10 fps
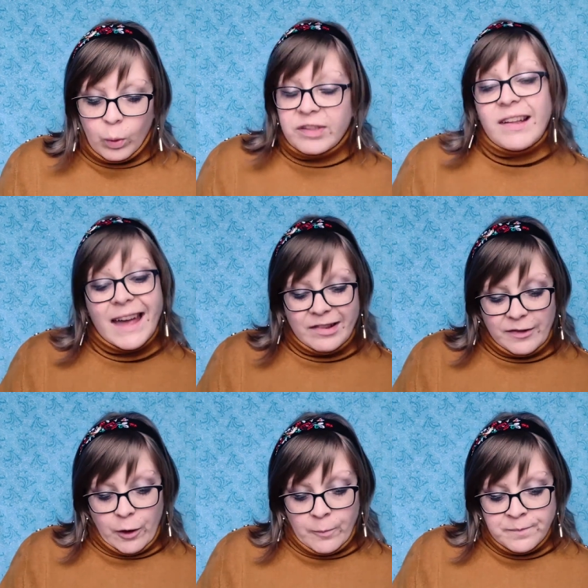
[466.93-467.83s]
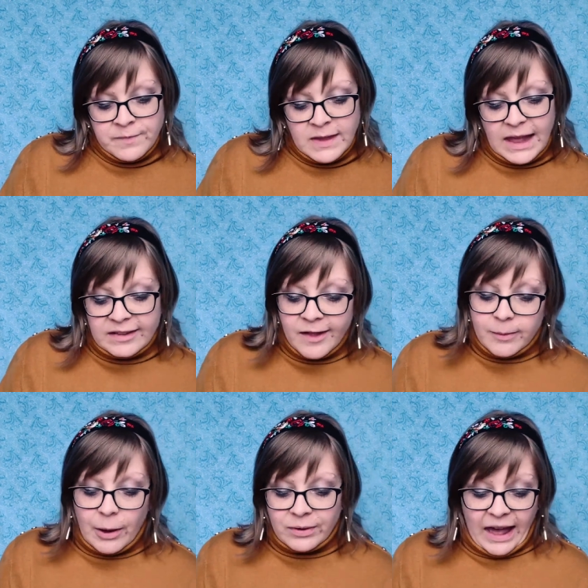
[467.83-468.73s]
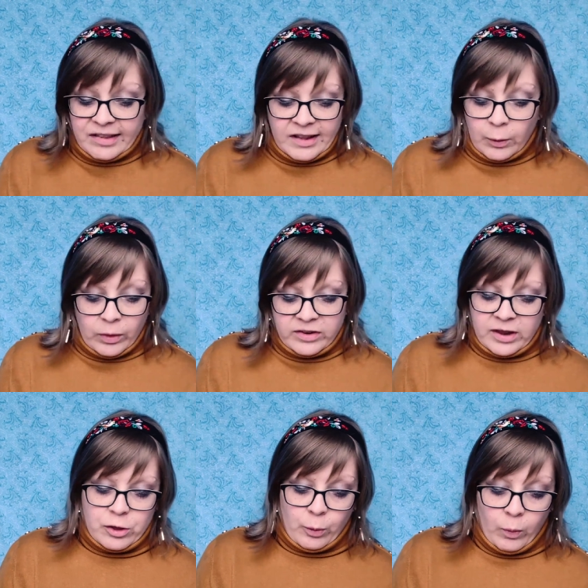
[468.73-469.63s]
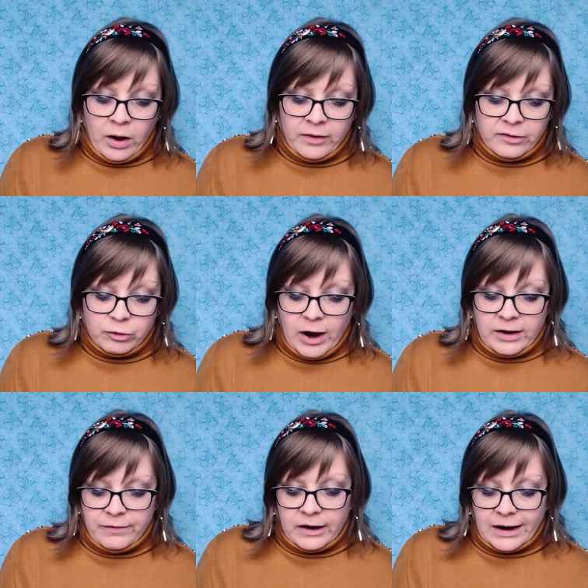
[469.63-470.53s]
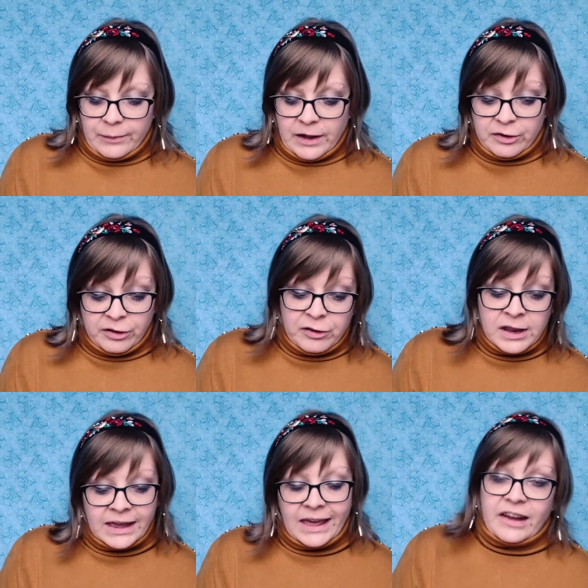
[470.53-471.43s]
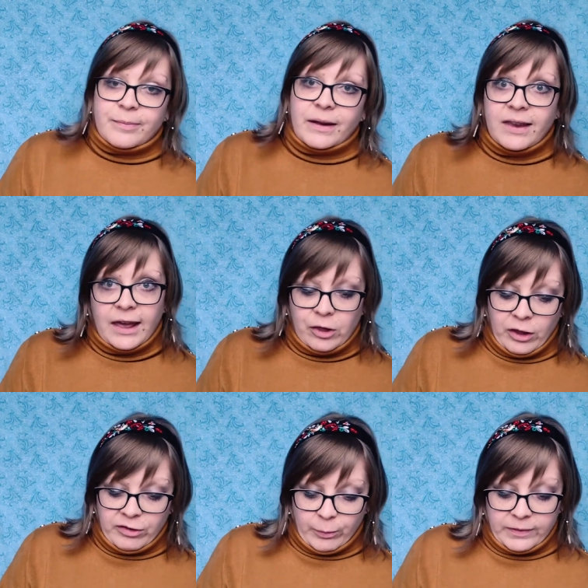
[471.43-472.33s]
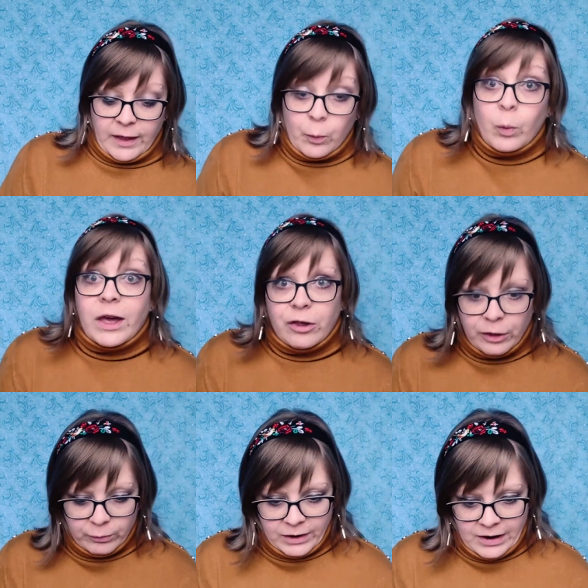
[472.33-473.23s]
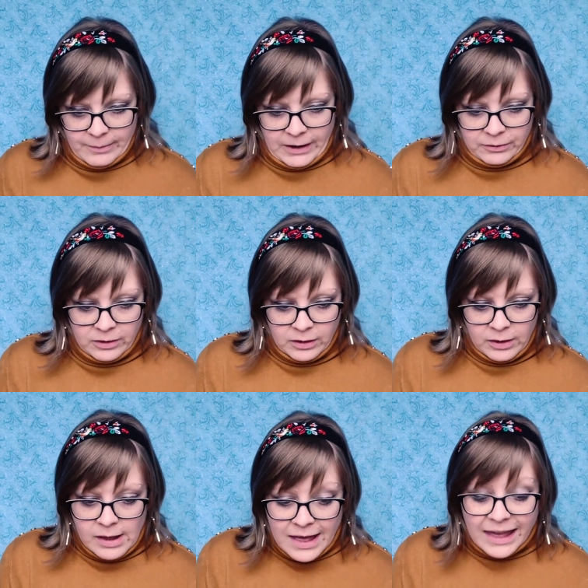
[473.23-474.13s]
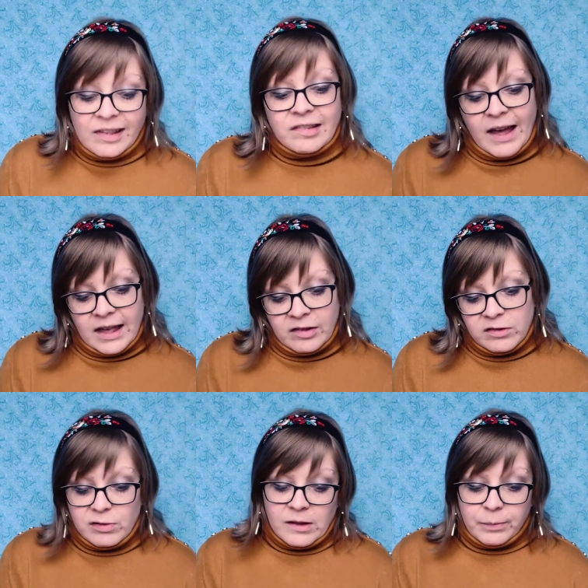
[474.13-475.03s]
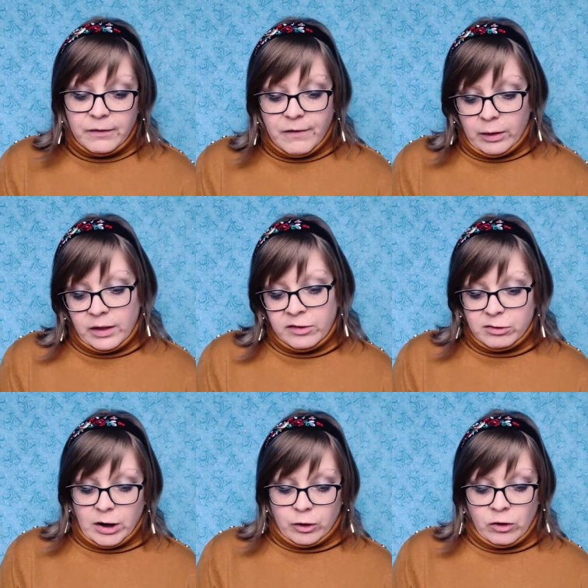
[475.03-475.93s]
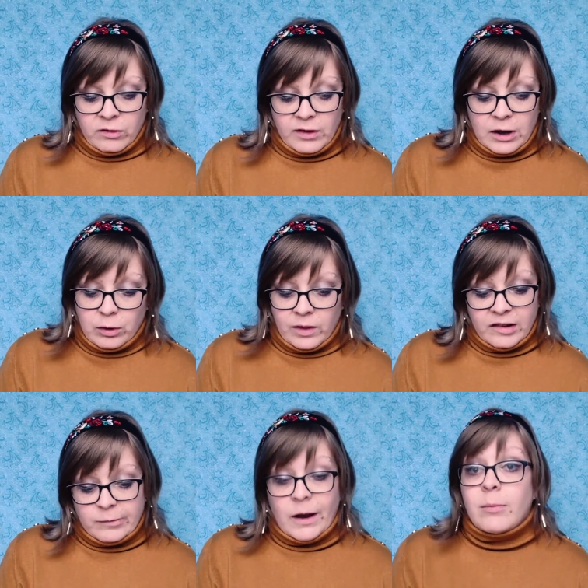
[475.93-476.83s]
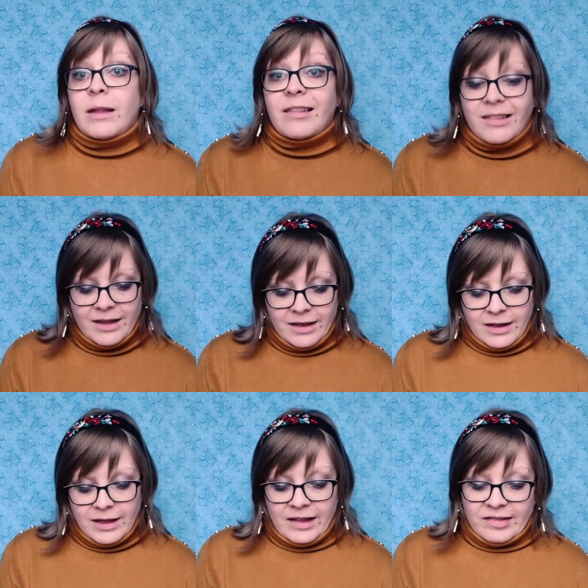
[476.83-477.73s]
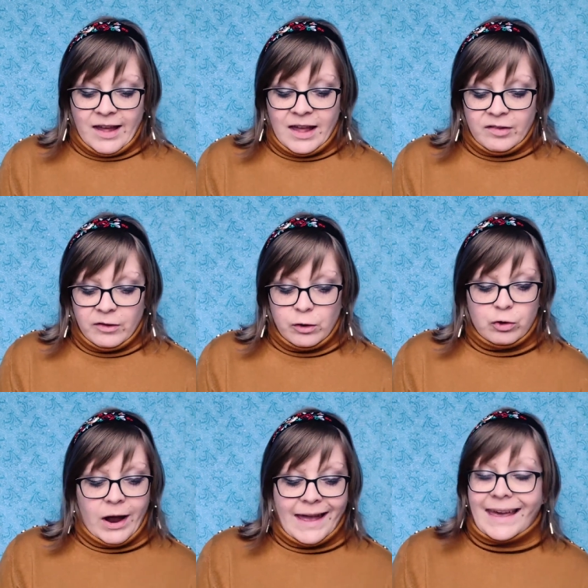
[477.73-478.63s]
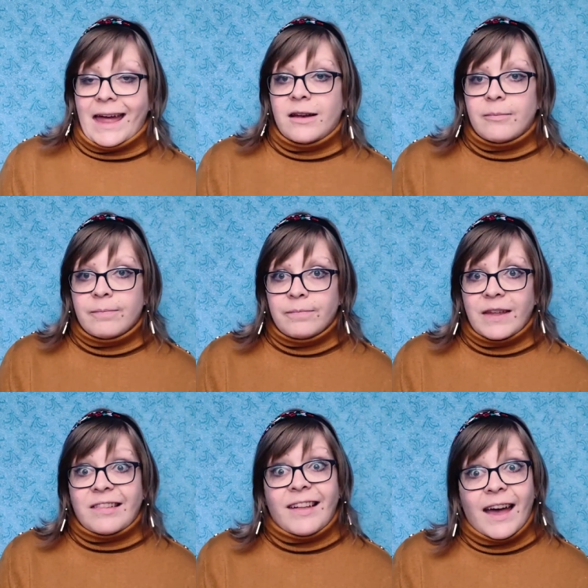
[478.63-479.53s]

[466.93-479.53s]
With science, though, it's not about guessing what the teacher wants, trying to figure out their sneaky expectations or what they wish you'd written about. In science, you simply follow the instructions and do the experiments. In science, you try again. In